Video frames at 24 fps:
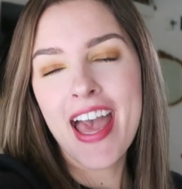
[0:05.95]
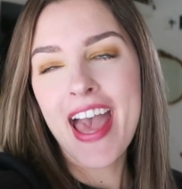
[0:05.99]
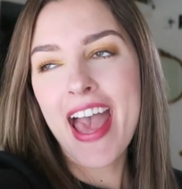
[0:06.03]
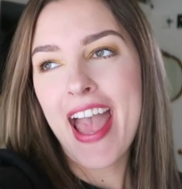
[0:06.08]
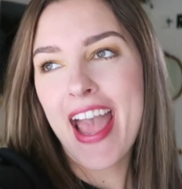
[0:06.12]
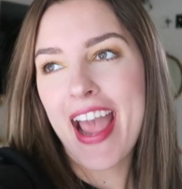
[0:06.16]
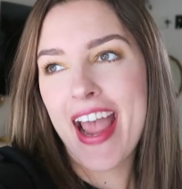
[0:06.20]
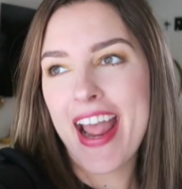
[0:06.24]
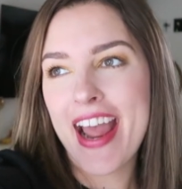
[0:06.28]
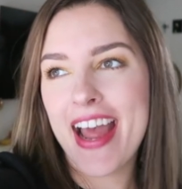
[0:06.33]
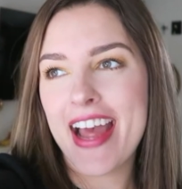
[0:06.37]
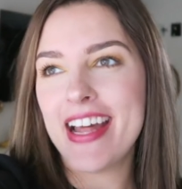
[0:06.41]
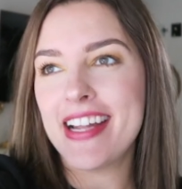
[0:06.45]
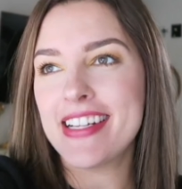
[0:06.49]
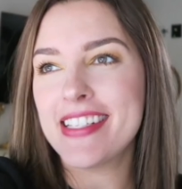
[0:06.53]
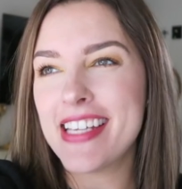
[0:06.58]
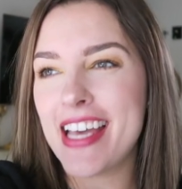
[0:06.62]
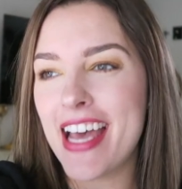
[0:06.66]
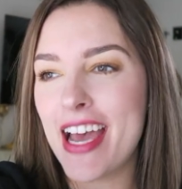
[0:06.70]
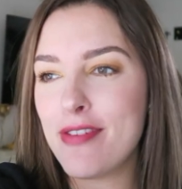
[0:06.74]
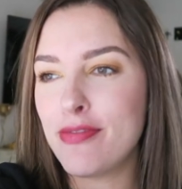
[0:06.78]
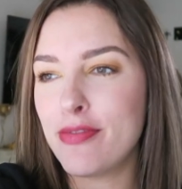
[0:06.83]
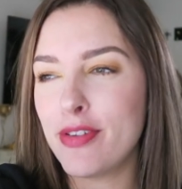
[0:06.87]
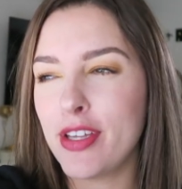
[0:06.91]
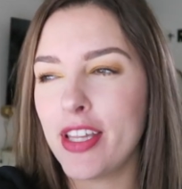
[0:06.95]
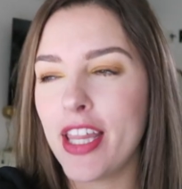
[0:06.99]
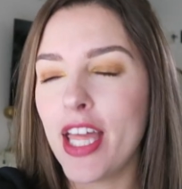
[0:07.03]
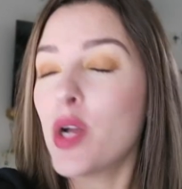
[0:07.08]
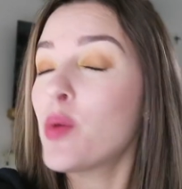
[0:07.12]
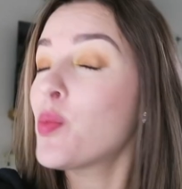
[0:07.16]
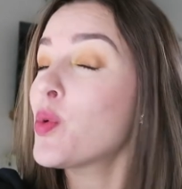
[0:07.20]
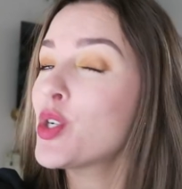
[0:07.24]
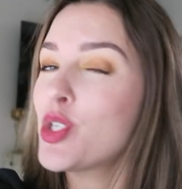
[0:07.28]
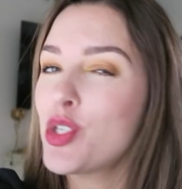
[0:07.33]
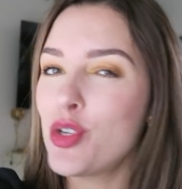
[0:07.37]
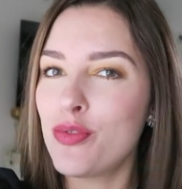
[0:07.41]
and I feel like
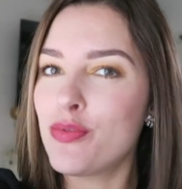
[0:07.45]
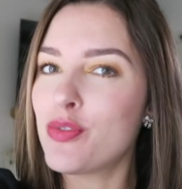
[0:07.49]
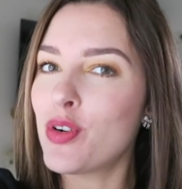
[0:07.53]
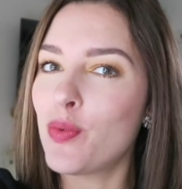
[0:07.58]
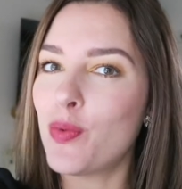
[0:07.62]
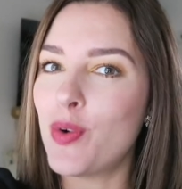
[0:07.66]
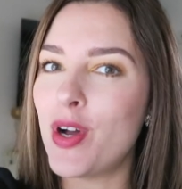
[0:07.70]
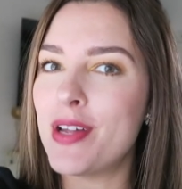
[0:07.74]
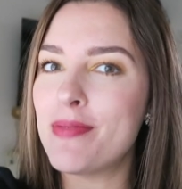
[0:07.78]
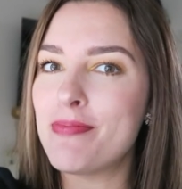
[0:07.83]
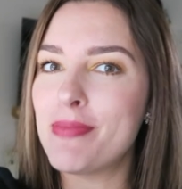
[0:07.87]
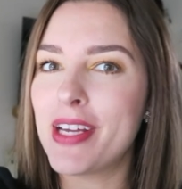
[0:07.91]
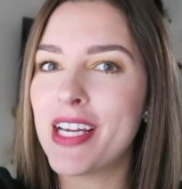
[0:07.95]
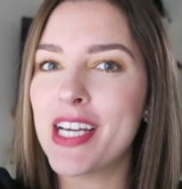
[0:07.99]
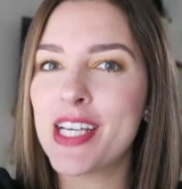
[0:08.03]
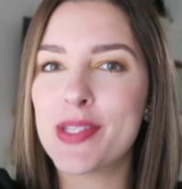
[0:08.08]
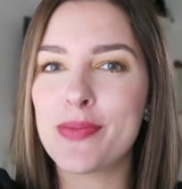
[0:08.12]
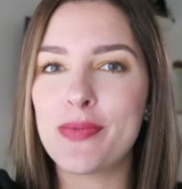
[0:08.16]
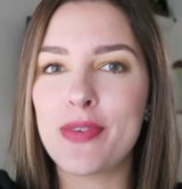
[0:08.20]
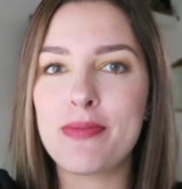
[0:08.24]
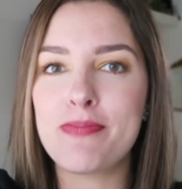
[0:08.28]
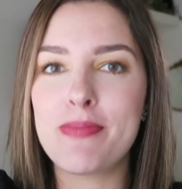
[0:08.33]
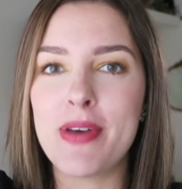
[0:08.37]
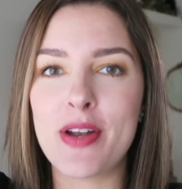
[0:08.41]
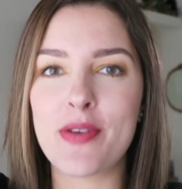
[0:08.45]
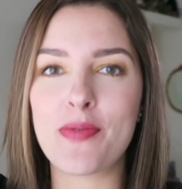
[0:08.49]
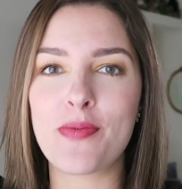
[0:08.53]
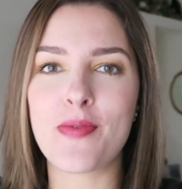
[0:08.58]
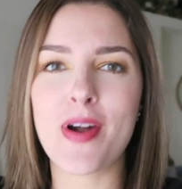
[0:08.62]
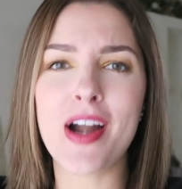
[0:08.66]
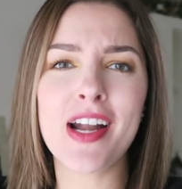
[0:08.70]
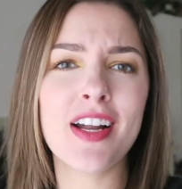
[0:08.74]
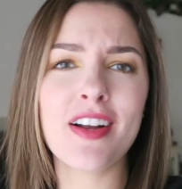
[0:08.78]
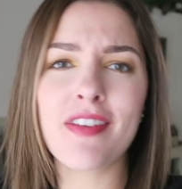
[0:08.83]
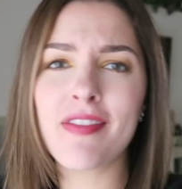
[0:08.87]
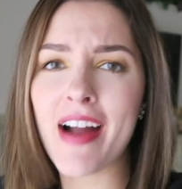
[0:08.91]
we're due for one because we've been
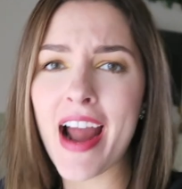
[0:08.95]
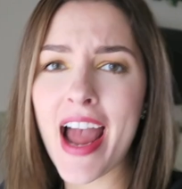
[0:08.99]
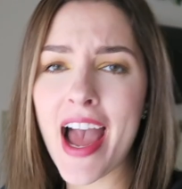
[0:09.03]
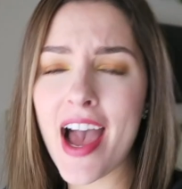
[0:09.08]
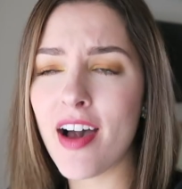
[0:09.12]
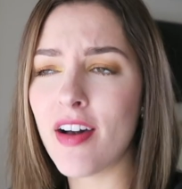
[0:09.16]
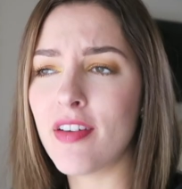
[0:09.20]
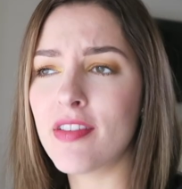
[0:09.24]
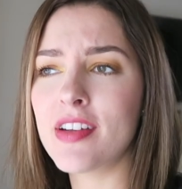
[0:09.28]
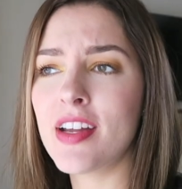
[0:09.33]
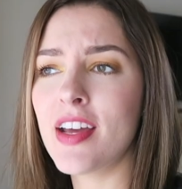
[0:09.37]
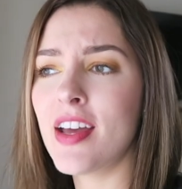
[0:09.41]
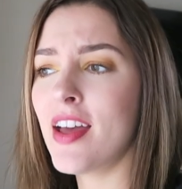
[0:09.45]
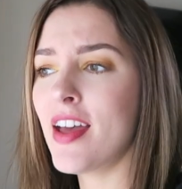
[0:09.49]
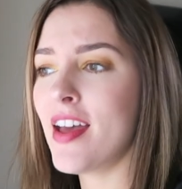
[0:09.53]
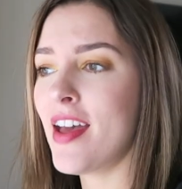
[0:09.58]
running around